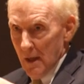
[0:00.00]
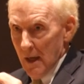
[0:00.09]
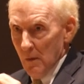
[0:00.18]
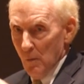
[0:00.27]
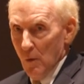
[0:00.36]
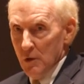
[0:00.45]

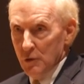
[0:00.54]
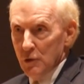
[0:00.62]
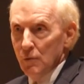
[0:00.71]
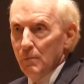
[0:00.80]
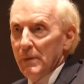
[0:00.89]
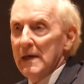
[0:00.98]
And once
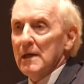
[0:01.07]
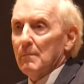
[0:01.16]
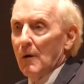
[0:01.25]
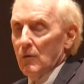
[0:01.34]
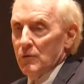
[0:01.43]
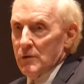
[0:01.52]
you beat them
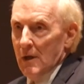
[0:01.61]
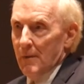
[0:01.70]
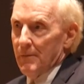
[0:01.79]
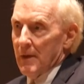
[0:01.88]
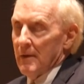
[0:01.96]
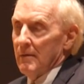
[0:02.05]
on
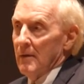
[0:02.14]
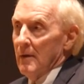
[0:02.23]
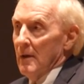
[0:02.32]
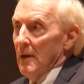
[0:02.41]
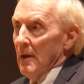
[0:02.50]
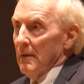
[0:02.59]
something,
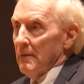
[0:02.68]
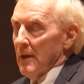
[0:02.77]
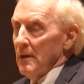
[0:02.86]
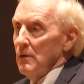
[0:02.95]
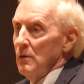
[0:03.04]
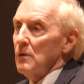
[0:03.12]

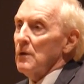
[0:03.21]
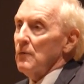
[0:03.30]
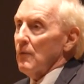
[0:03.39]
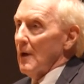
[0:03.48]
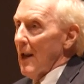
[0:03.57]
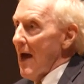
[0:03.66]
then you could
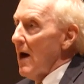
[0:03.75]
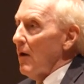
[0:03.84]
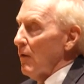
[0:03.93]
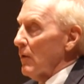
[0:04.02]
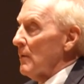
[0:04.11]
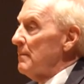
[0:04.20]
rely
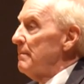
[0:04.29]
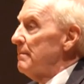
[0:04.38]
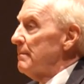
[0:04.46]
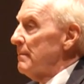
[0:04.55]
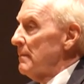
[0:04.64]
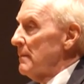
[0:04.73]
on them
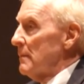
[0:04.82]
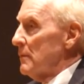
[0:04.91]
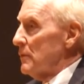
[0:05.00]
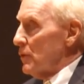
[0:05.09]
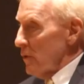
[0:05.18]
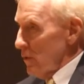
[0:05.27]

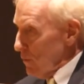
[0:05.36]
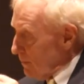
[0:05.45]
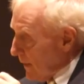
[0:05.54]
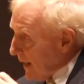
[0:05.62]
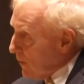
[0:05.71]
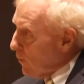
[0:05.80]
to
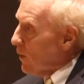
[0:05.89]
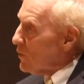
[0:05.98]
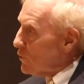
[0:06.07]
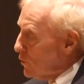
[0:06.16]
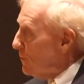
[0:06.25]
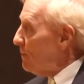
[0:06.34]
make
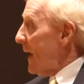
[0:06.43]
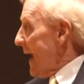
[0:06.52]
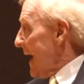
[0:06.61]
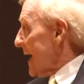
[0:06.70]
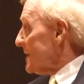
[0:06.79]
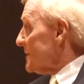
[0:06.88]
what you
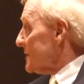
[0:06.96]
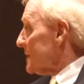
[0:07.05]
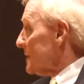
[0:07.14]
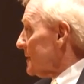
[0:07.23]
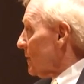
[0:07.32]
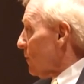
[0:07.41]
passed
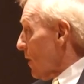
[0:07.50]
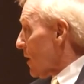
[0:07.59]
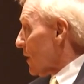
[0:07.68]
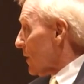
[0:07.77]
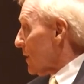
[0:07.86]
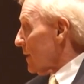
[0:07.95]

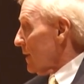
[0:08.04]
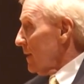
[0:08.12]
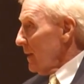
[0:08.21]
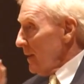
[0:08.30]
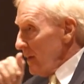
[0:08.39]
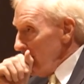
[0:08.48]
work.
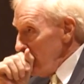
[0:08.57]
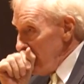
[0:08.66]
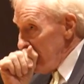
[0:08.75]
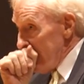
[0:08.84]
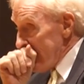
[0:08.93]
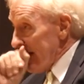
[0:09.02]

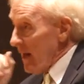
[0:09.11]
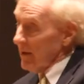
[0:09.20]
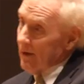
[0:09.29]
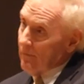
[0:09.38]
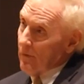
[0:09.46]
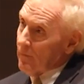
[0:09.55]
And I'll
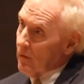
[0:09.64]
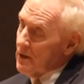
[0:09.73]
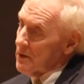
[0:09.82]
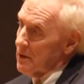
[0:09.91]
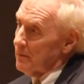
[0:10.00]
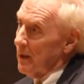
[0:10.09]
give you, for
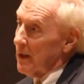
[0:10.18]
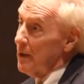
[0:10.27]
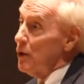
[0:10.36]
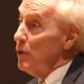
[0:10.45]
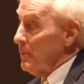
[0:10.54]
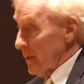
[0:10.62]
instance, Buddy
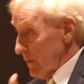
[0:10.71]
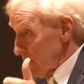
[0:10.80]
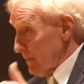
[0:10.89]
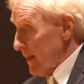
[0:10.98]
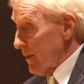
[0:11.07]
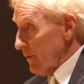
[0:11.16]
Newman, the
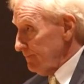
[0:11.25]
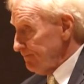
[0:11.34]
speaker.